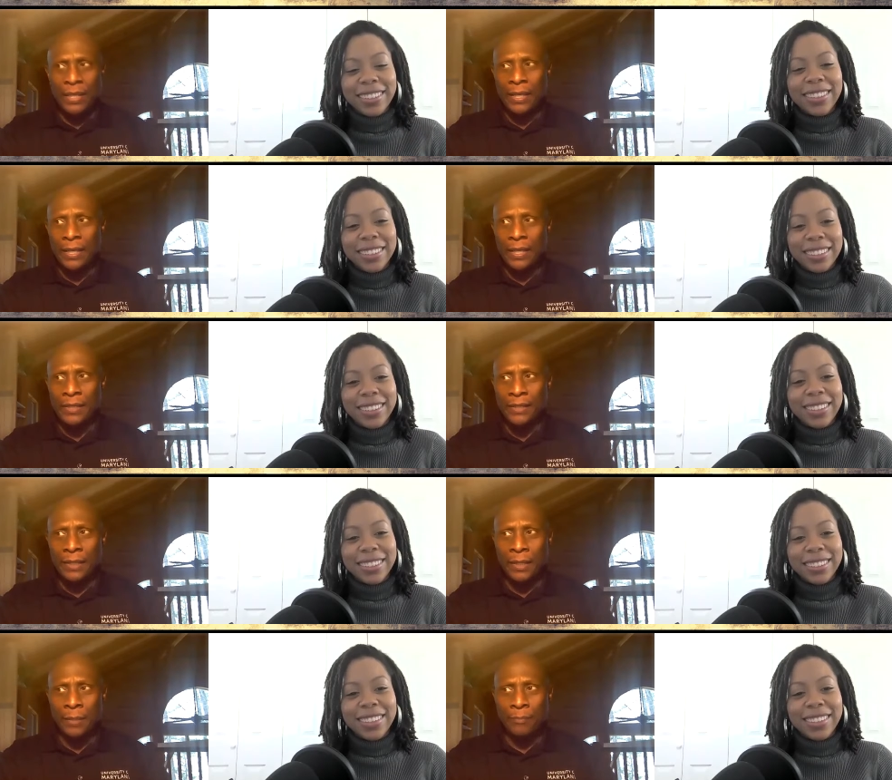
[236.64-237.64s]

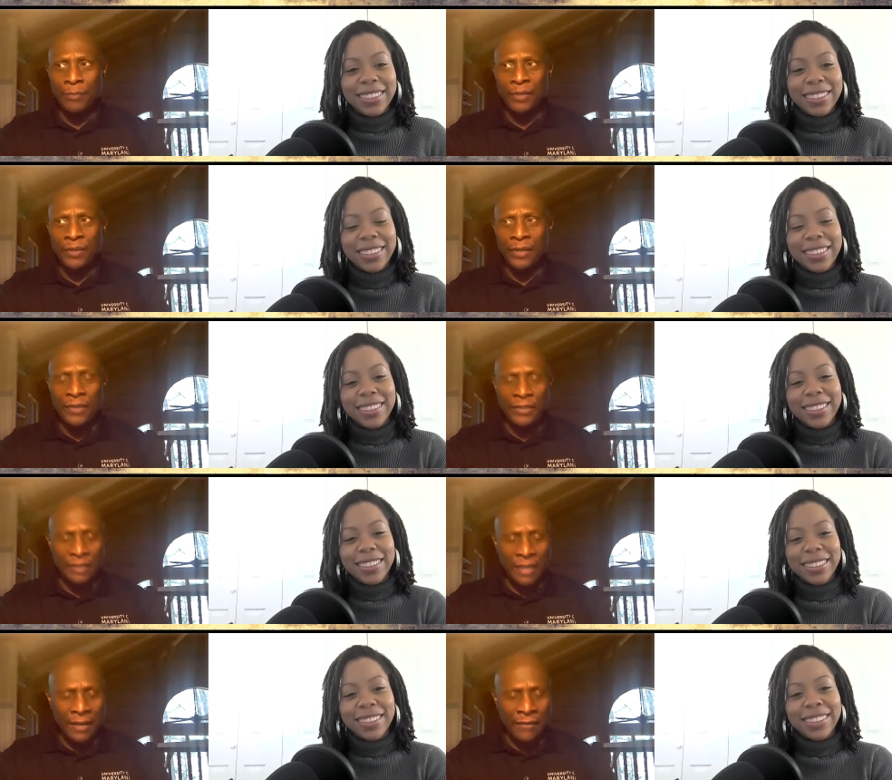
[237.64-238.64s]
Speaker 1: And
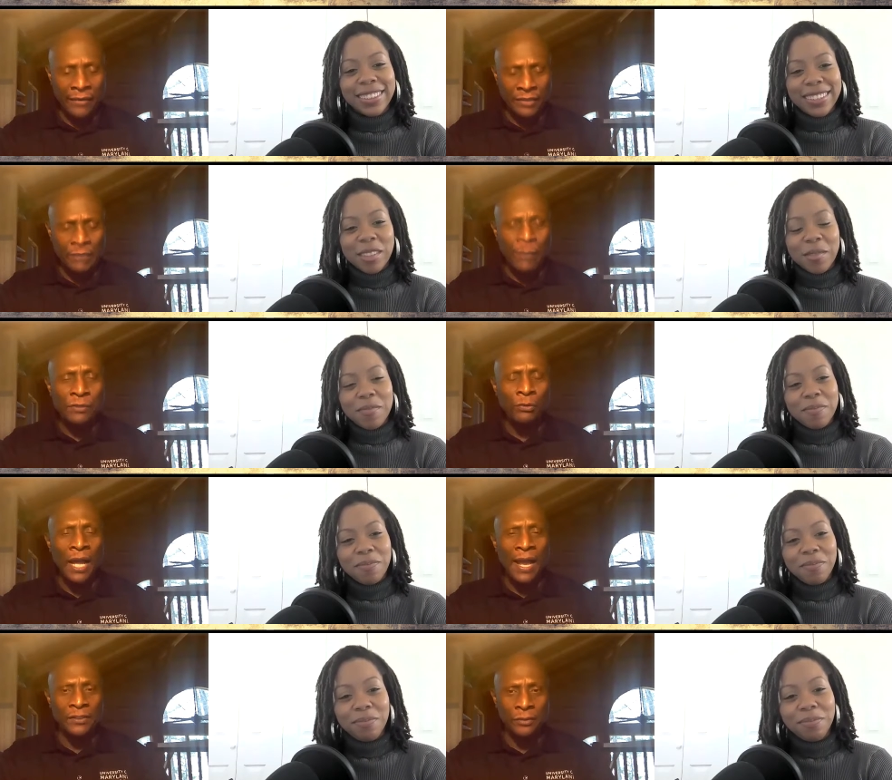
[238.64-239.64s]
there's a
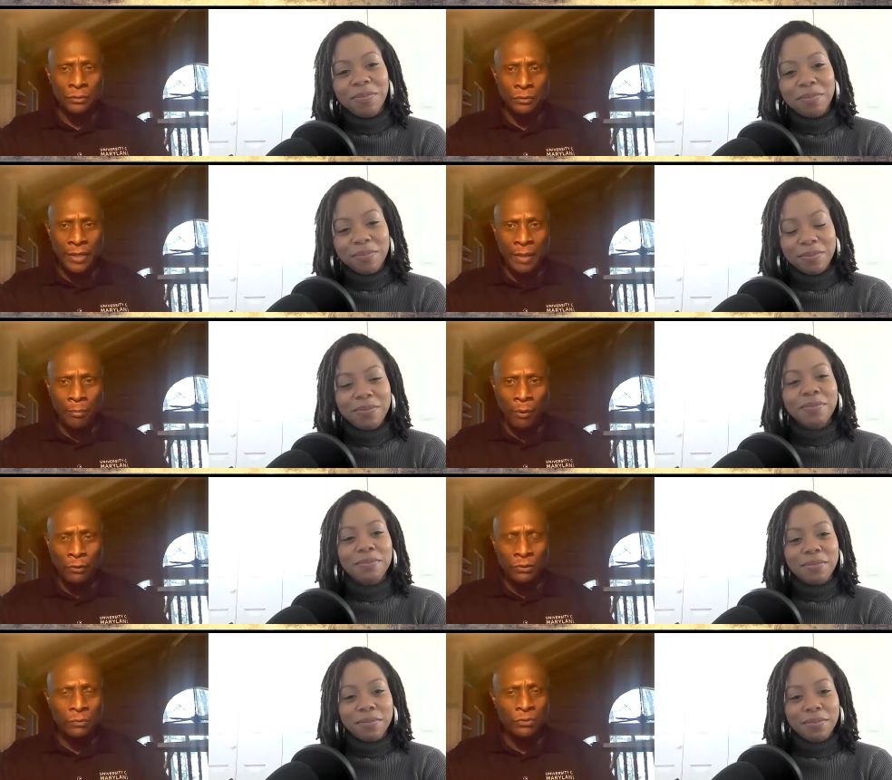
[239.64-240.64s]
special high school in
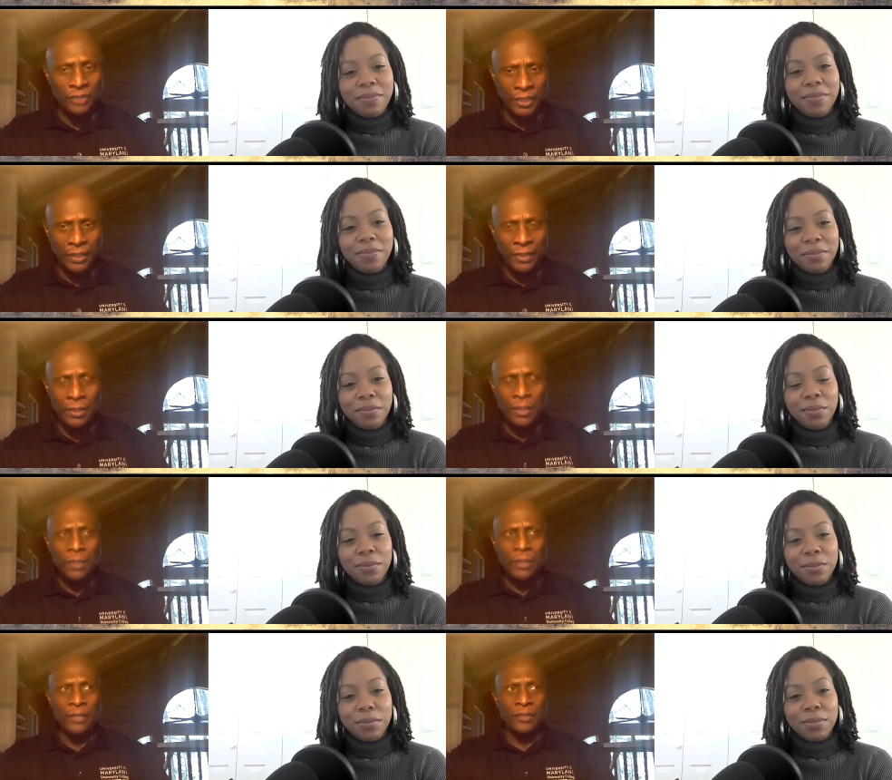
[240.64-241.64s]
Baltimore City.
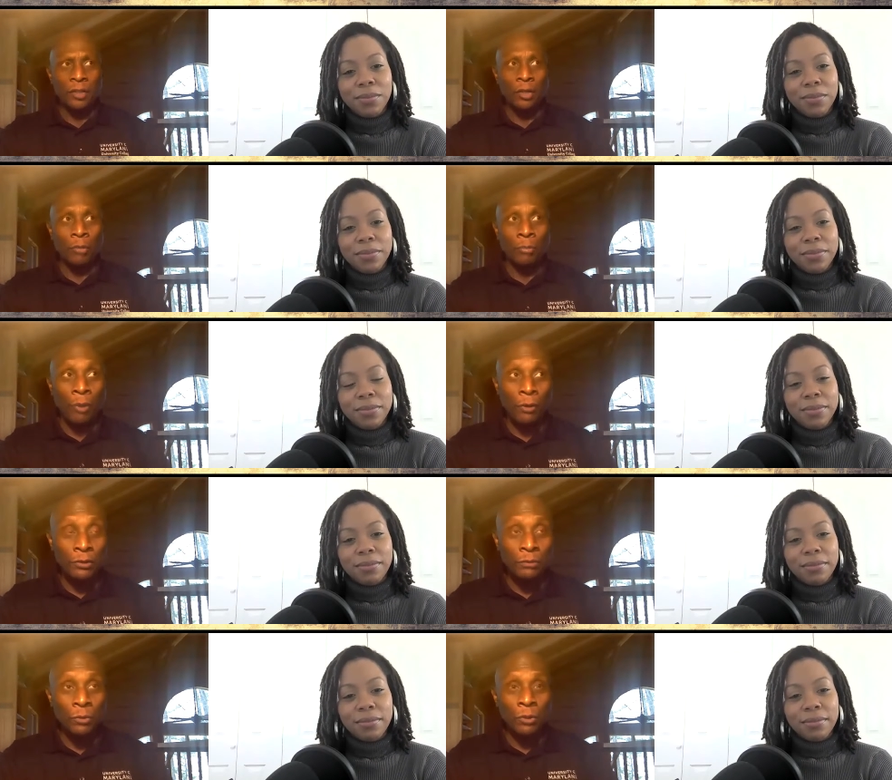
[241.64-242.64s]
It's called
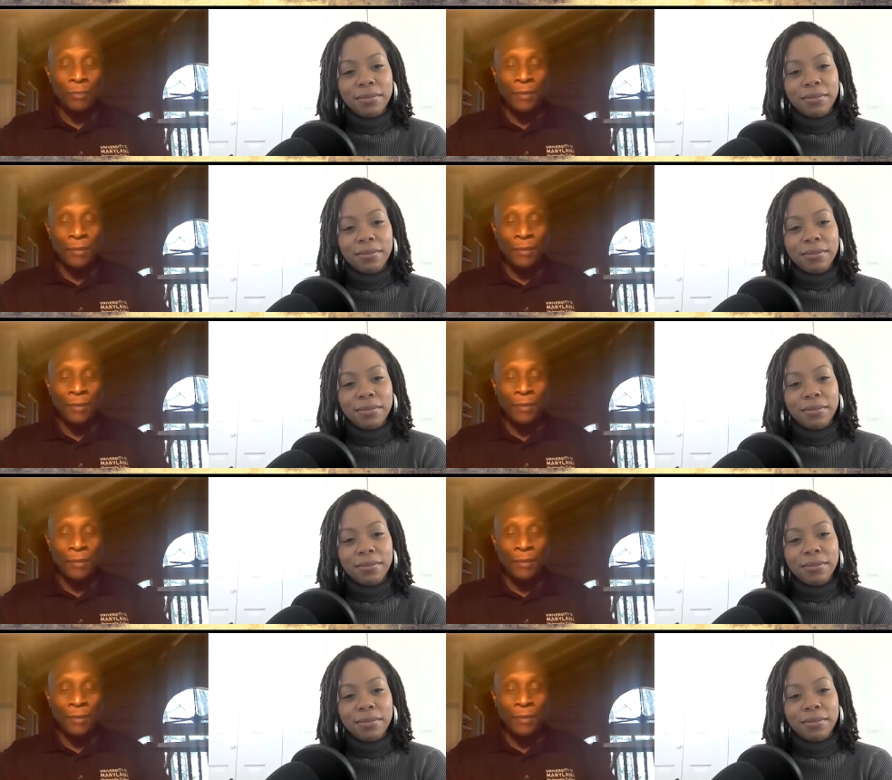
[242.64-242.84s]
Baltimore